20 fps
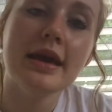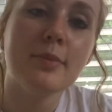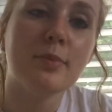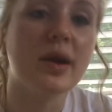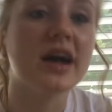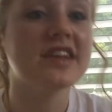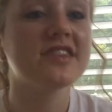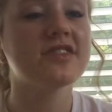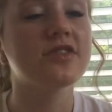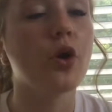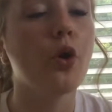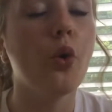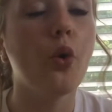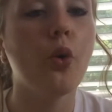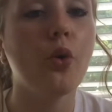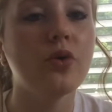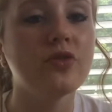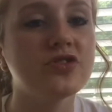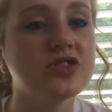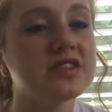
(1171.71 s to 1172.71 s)
My
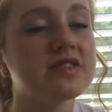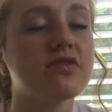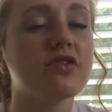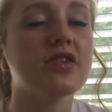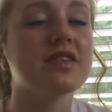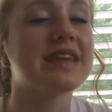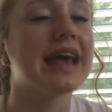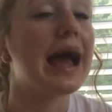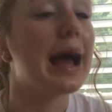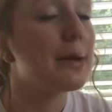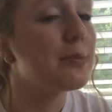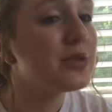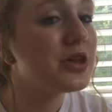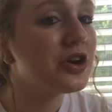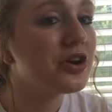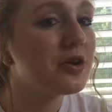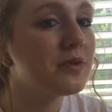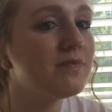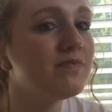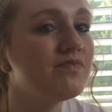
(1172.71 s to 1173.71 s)
soul just feels
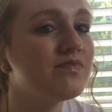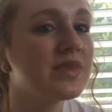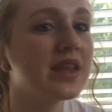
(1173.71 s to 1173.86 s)
happier.